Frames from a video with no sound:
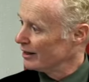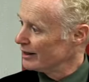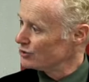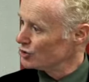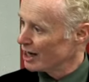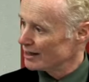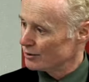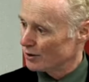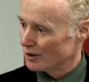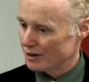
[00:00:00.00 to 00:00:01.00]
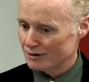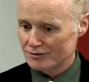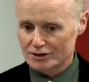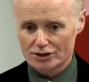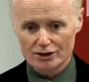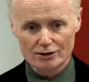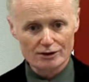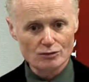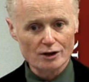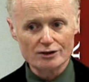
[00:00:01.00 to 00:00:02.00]
in January of this year
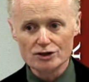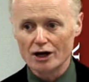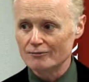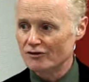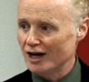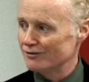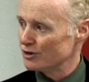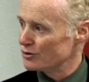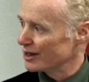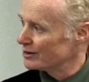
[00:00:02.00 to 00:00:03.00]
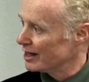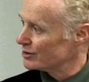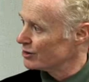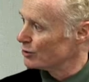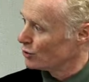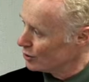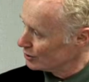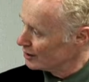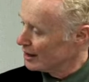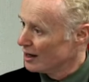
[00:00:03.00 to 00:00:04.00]
as one of the top 5 news think tanks in the
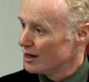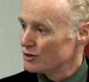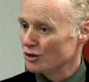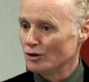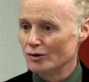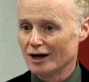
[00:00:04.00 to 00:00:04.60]
world. So